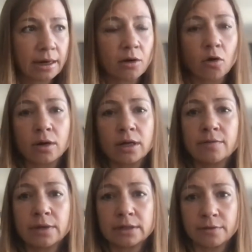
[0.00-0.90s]
They are
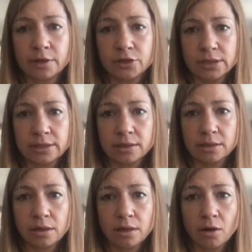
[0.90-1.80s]
leaving the villages
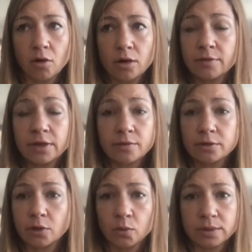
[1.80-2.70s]
or leaving
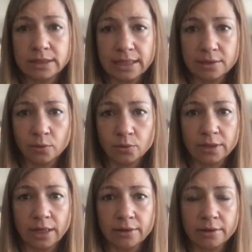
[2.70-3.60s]
even the whole states
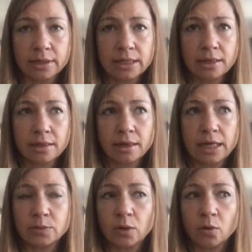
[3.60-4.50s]
altogether.
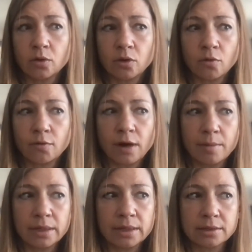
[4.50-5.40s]
As we all know,
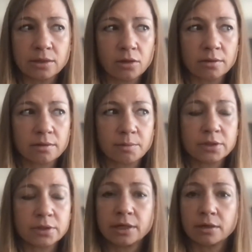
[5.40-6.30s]
farming is not
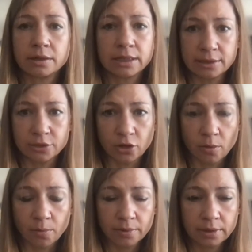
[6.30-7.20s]
particularly easy
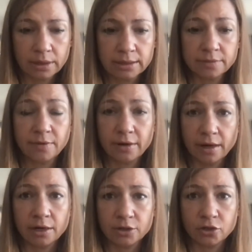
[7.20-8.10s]
job. It's very
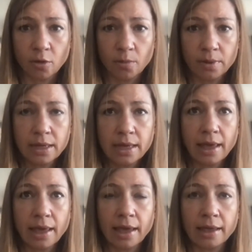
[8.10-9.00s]
hard job,
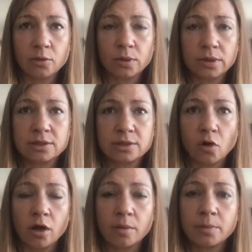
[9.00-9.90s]
and with
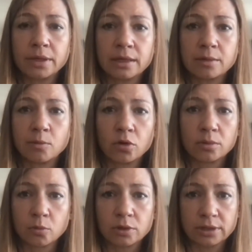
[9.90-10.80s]
soil being more
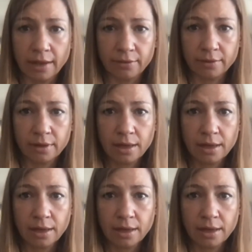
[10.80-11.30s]
and more dead,